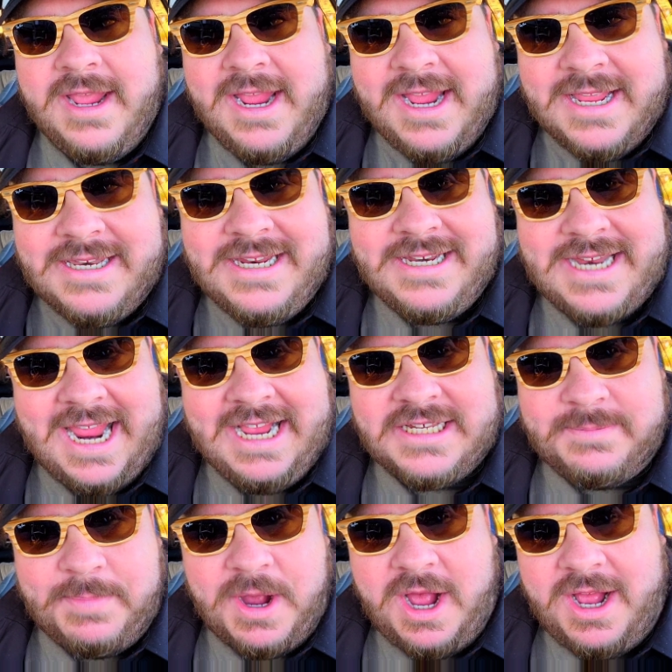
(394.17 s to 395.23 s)
Indy
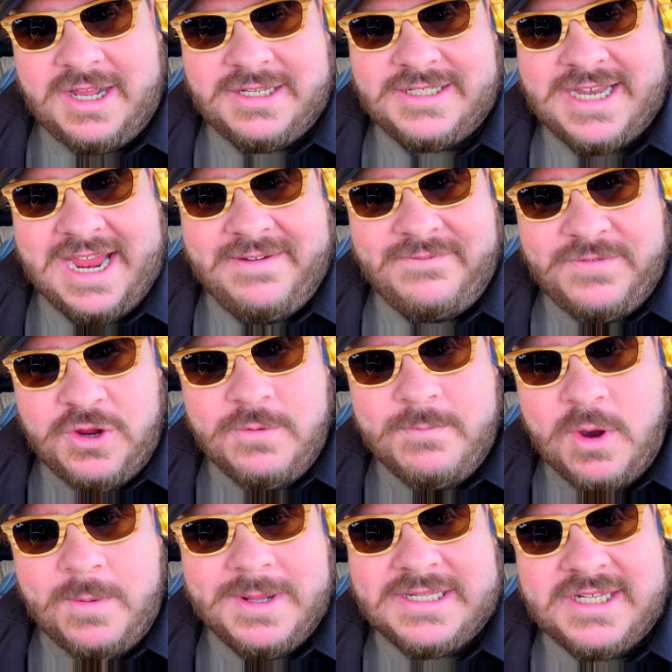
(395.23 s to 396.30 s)
takes pause a few
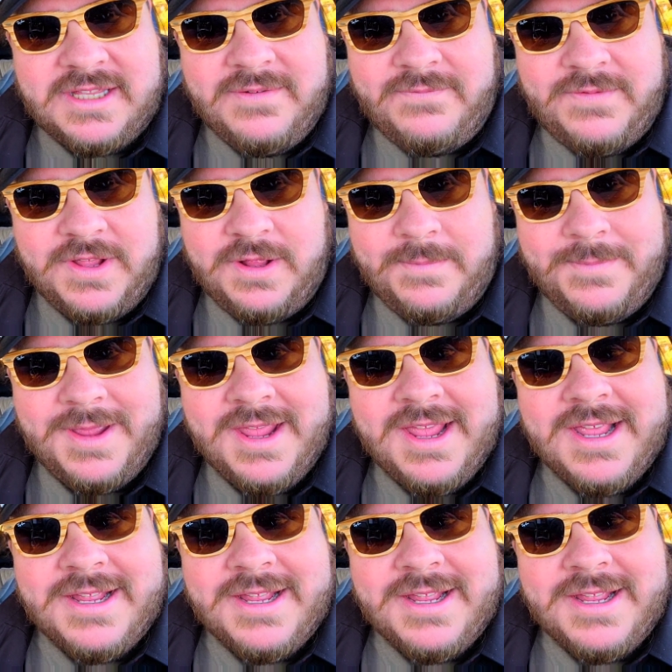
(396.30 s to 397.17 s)
moments in the film